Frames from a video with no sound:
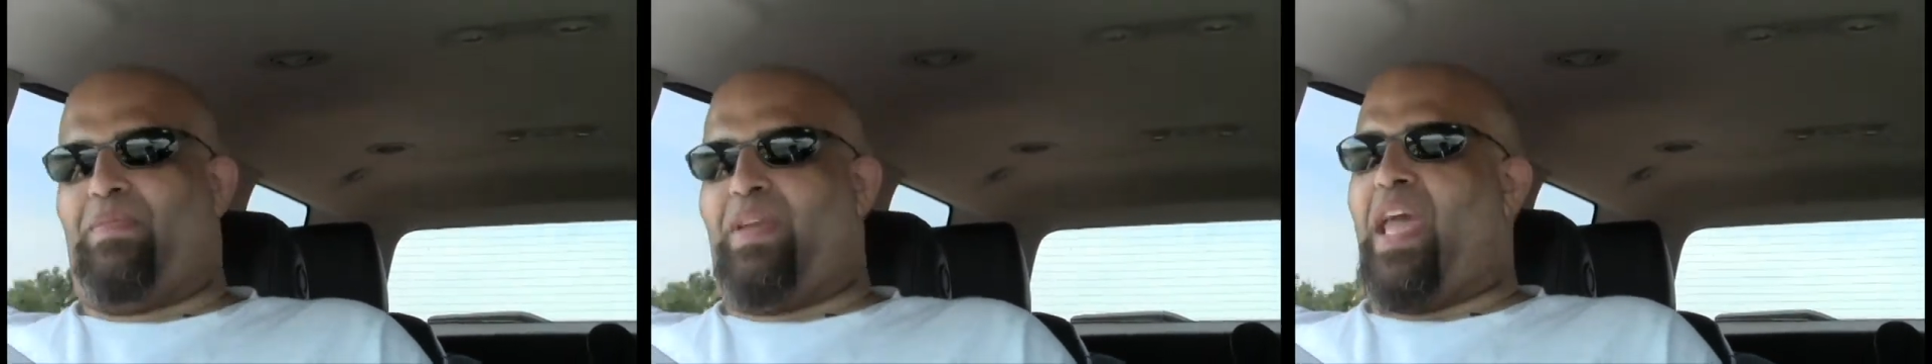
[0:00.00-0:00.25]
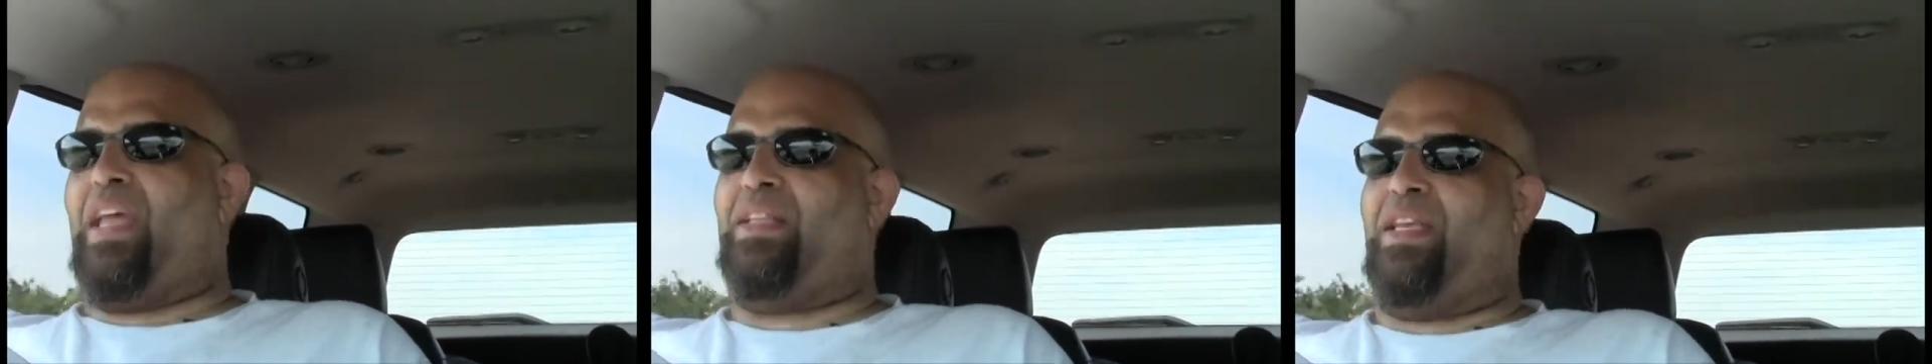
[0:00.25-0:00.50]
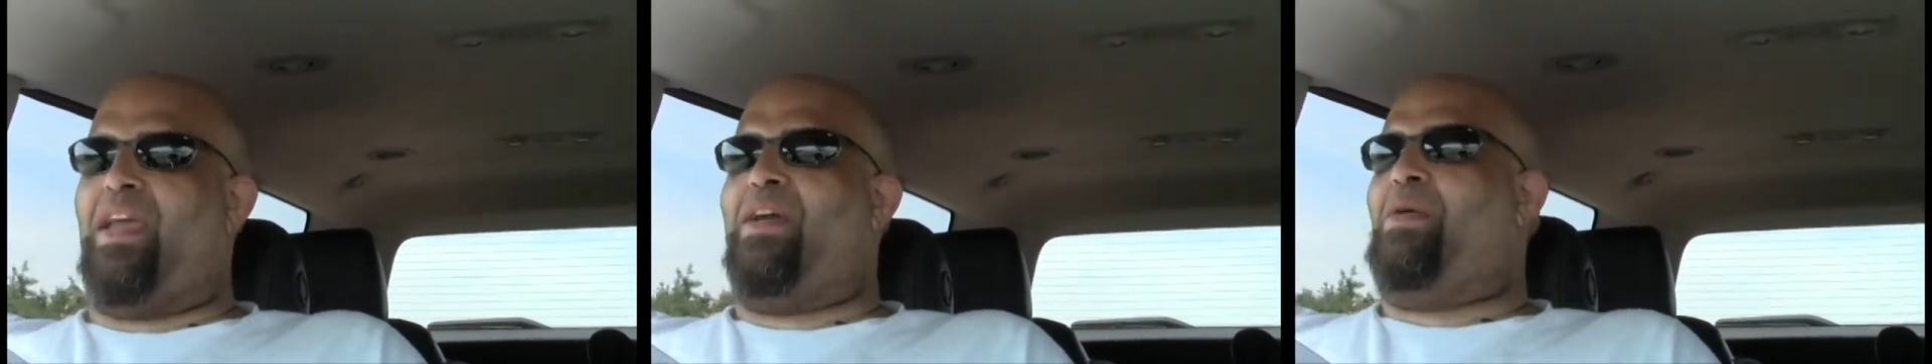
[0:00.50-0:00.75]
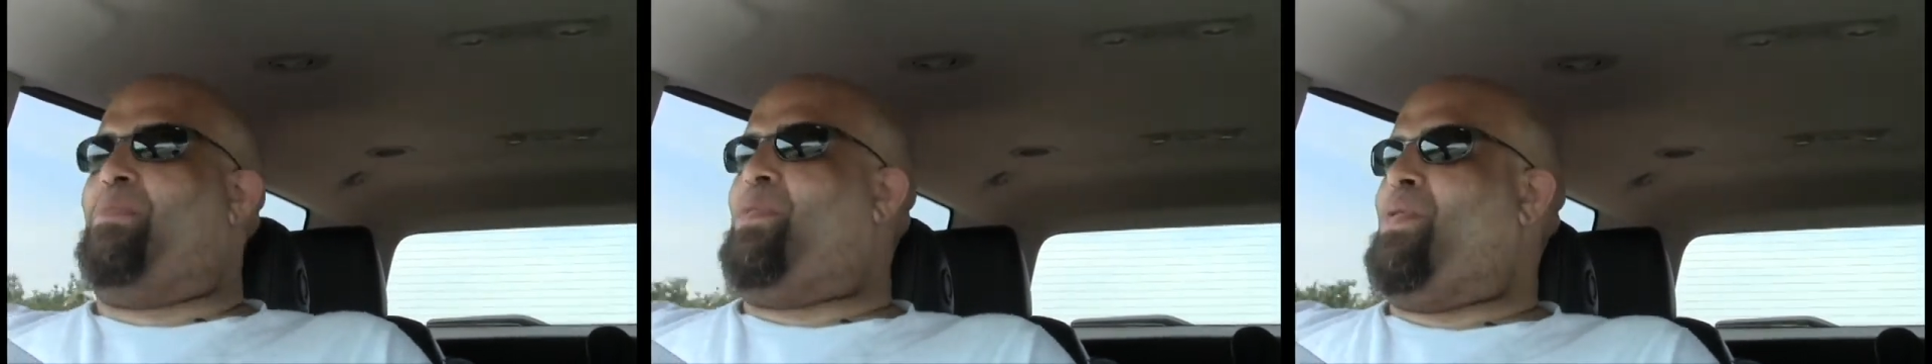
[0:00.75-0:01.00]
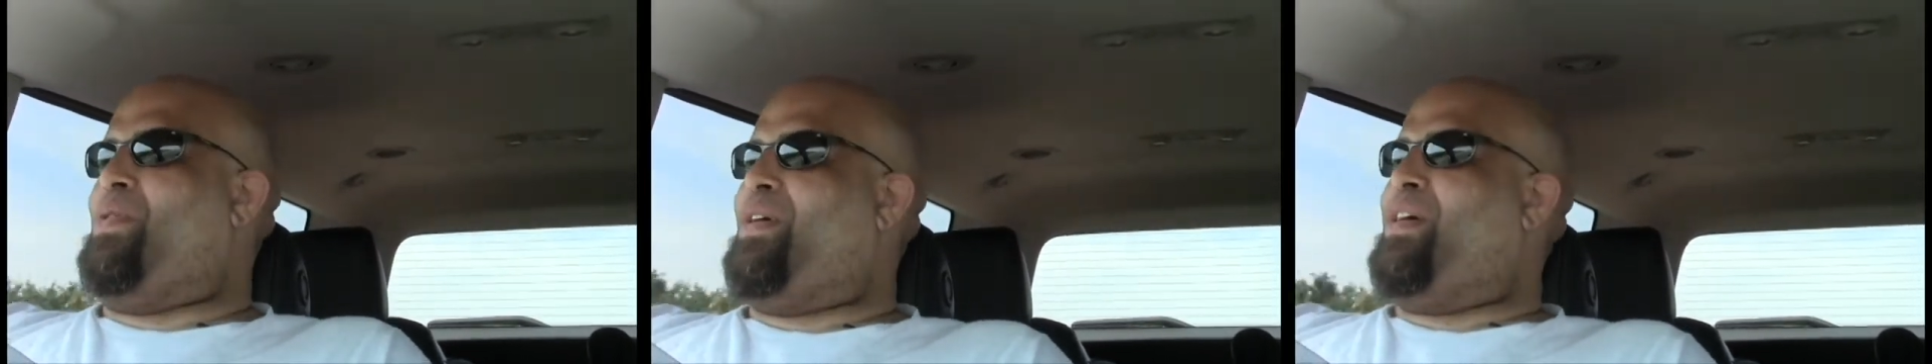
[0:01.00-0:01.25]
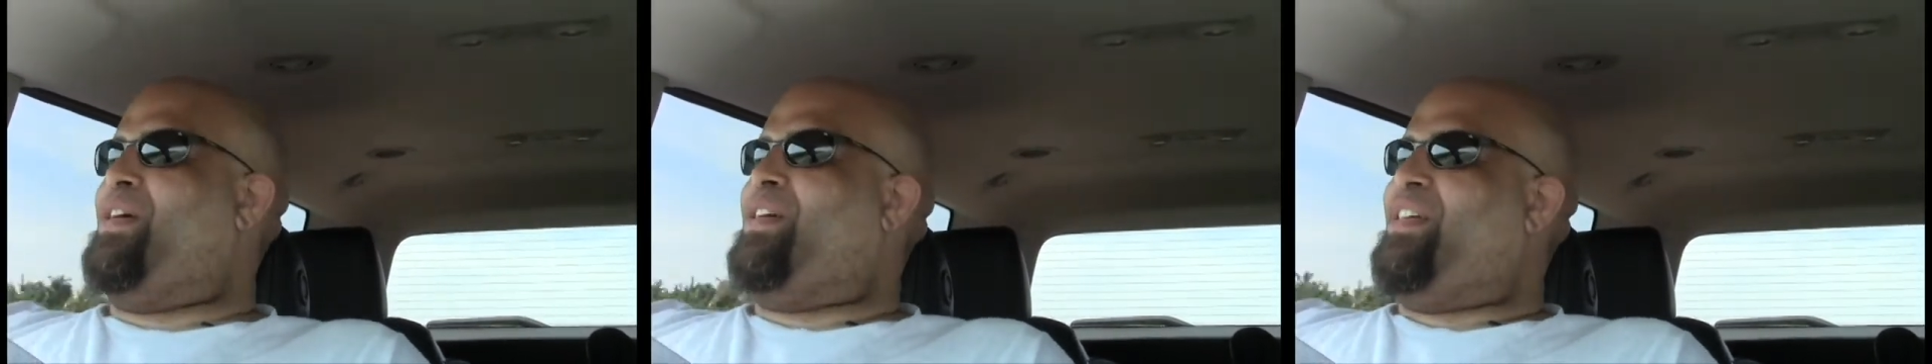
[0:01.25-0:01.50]
at the
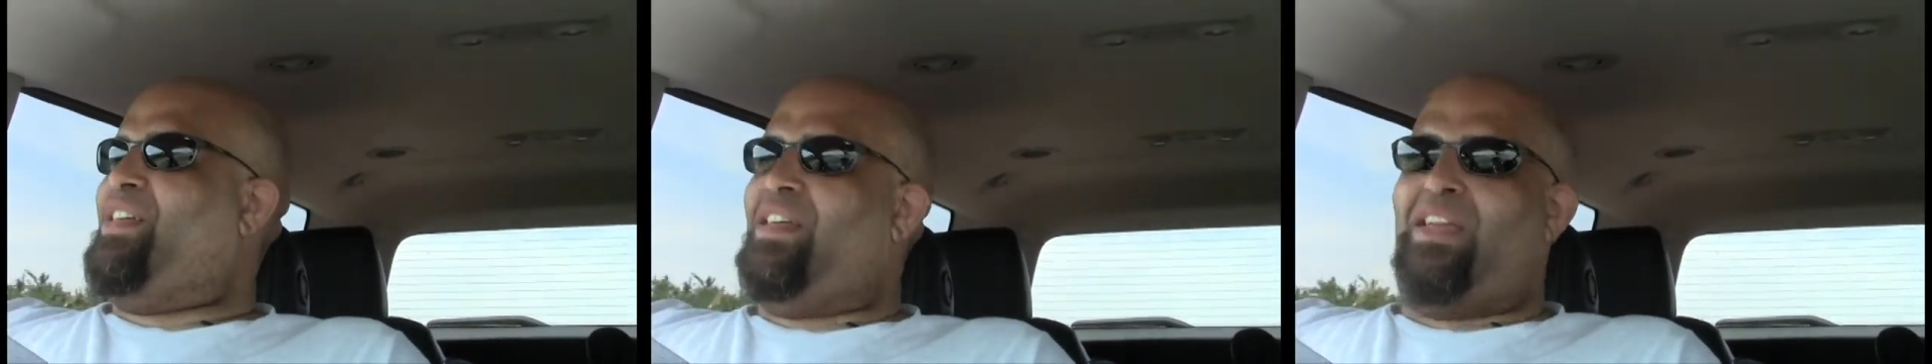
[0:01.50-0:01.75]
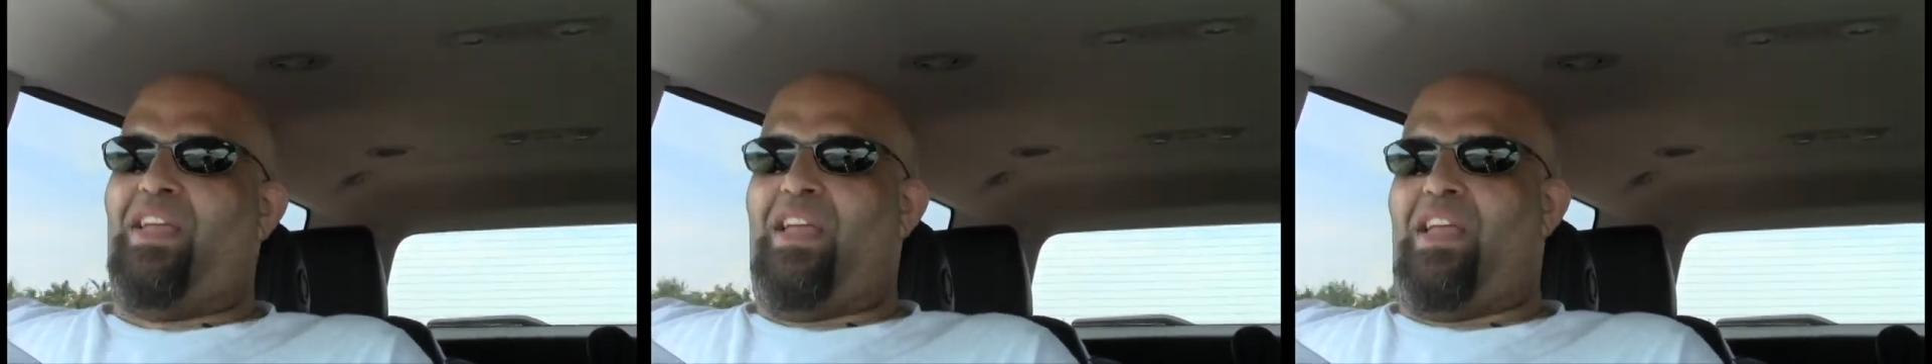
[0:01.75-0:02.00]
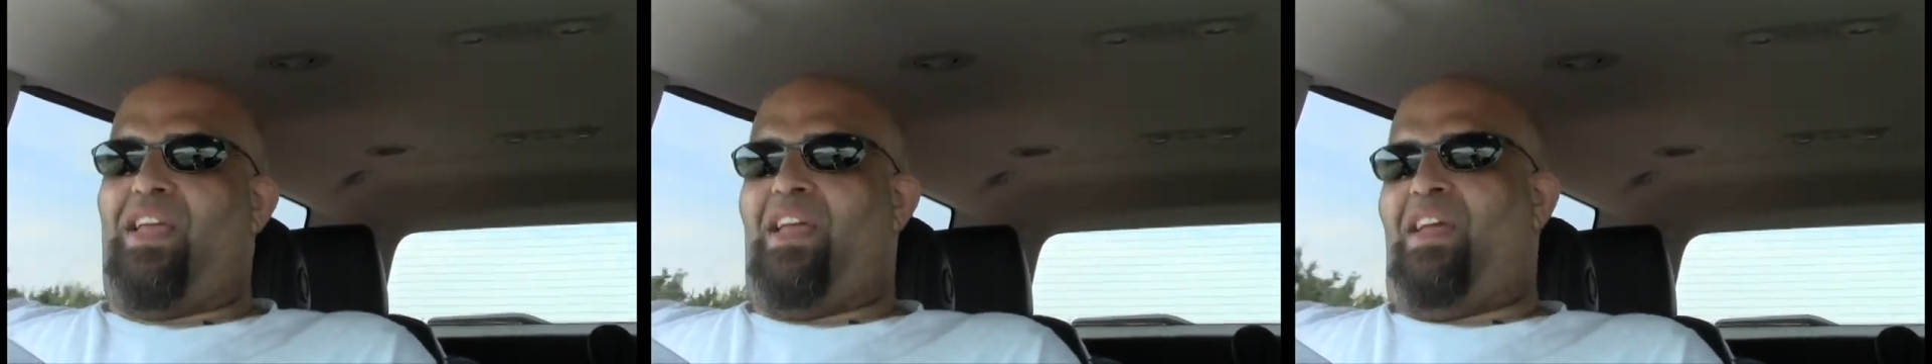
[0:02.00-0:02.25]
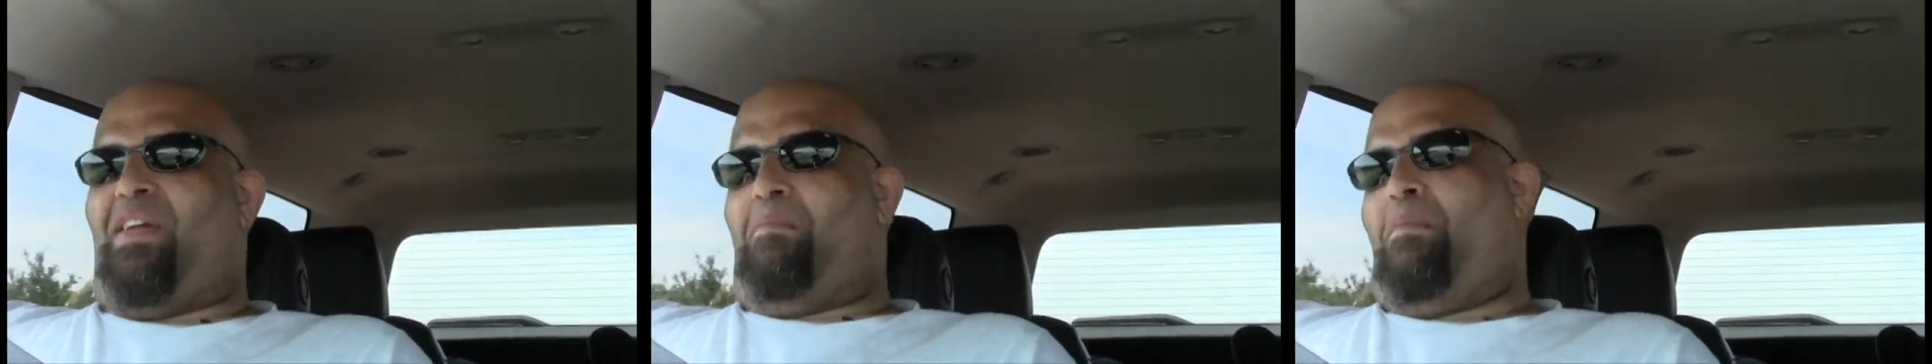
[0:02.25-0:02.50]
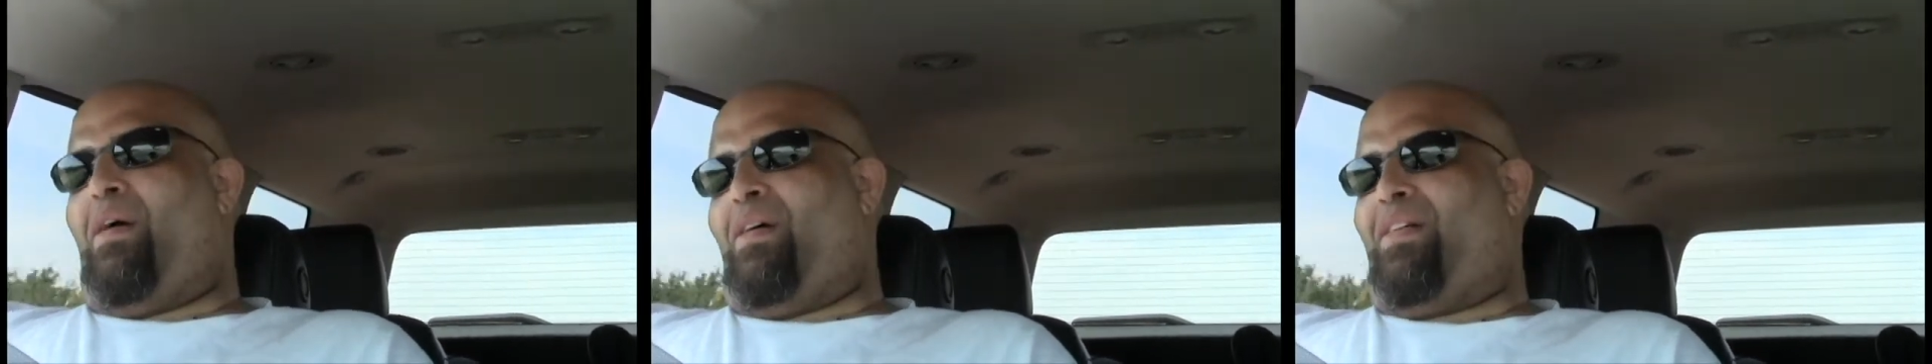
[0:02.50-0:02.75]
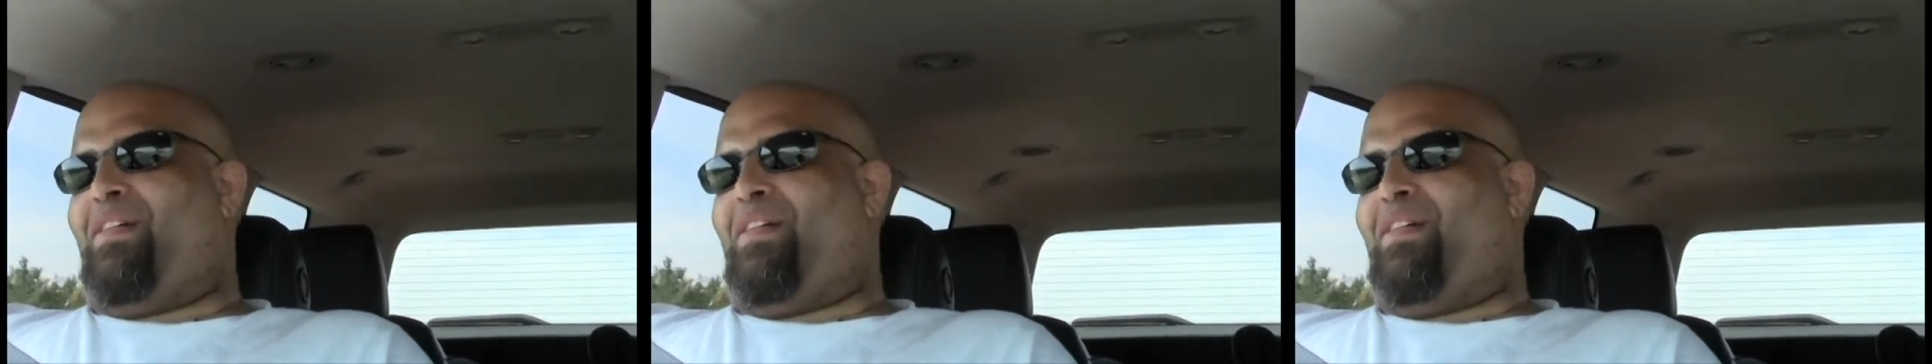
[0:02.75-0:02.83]
airport. Mark